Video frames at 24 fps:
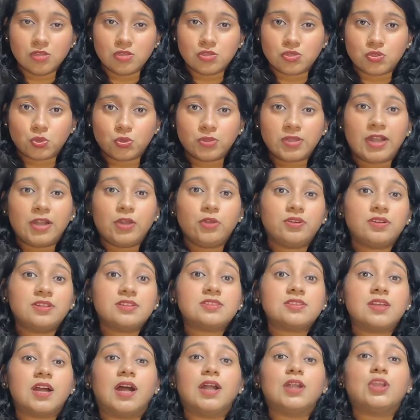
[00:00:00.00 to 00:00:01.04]
so that you can
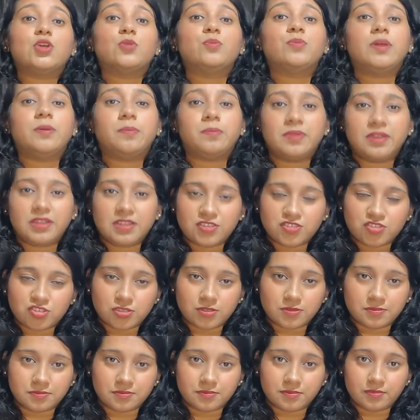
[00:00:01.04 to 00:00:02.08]
start your
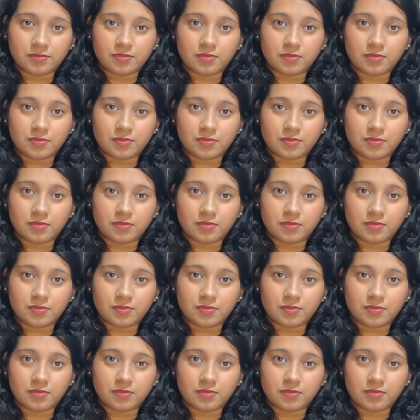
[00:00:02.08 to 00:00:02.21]
preparation.